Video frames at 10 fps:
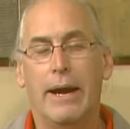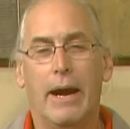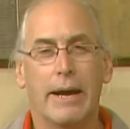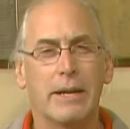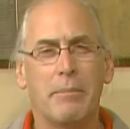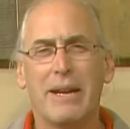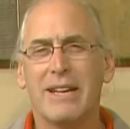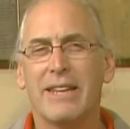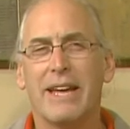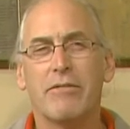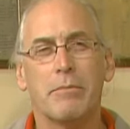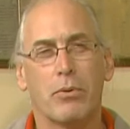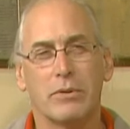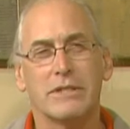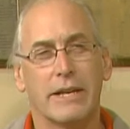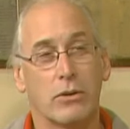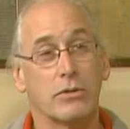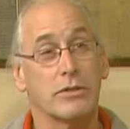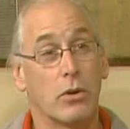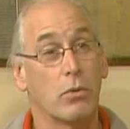Uh, and about 11%
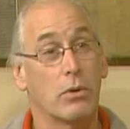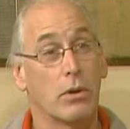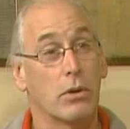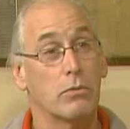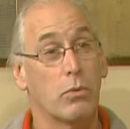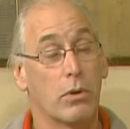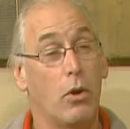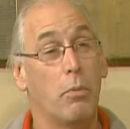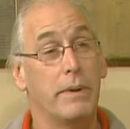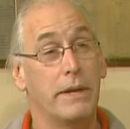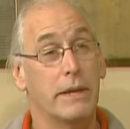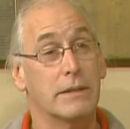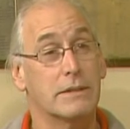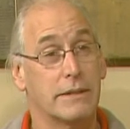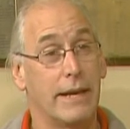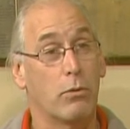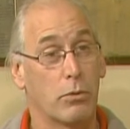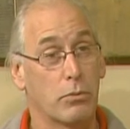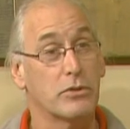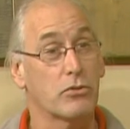or so were, were opiates that were
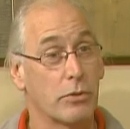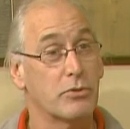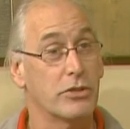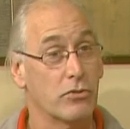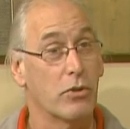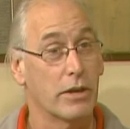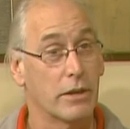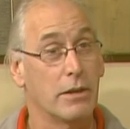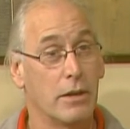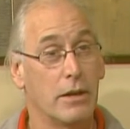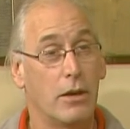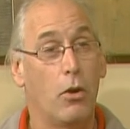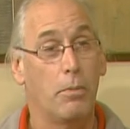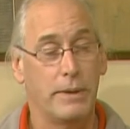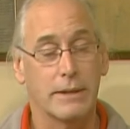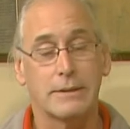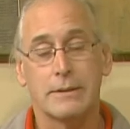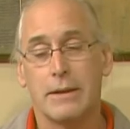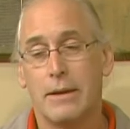prescription drug mm -hmm. opiates.